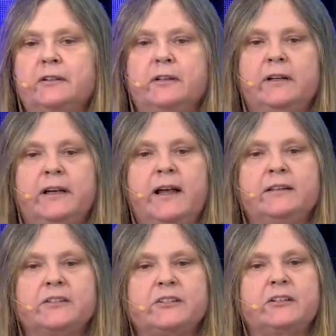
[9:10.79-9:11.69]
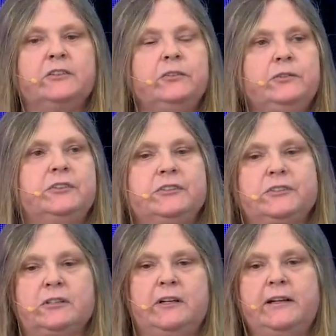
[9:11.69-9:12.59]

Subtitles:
and enhancing a new digital